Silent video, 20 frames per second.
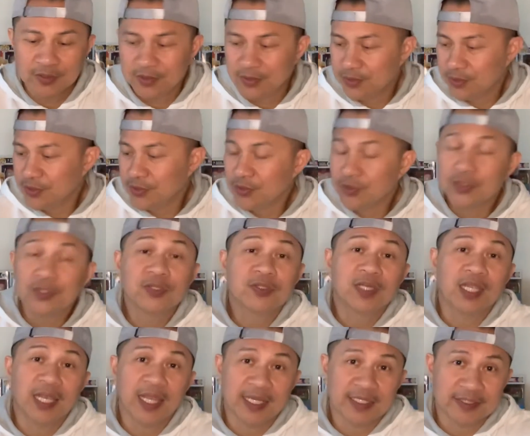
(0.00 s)
new
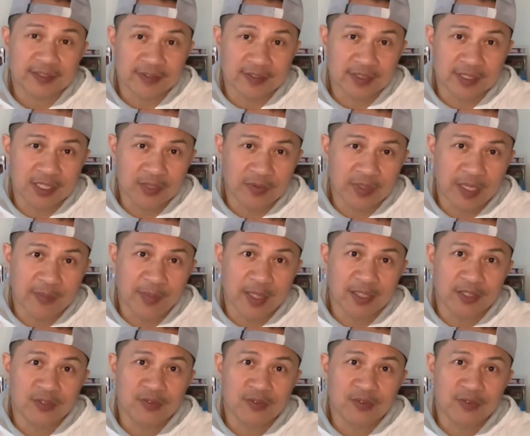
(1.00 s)
collectors. That's what I meant.